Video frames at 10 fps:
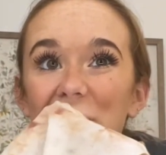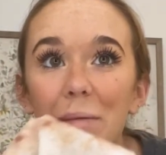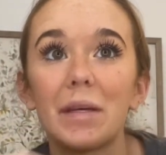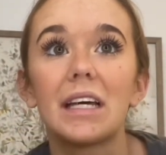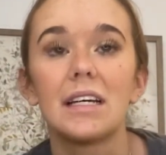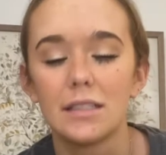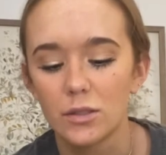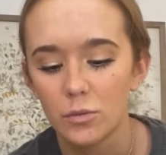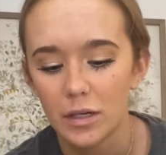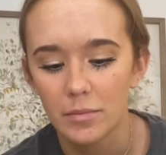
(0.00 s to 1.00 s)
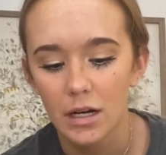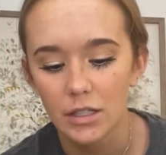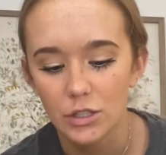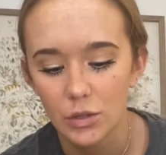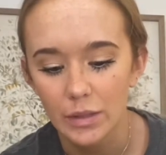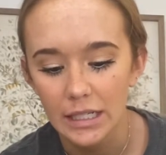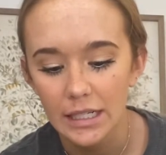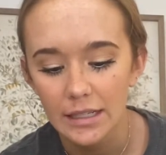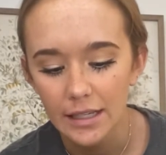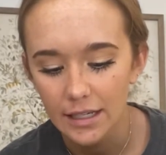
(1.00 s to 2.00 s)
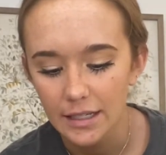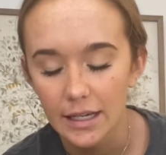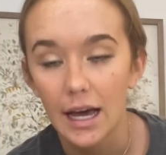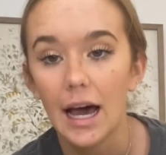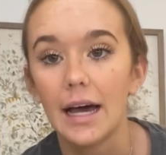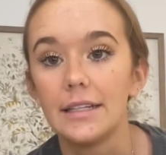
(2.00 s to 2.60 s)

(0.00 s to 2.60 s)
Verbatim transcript: because when I'm not doing anything, I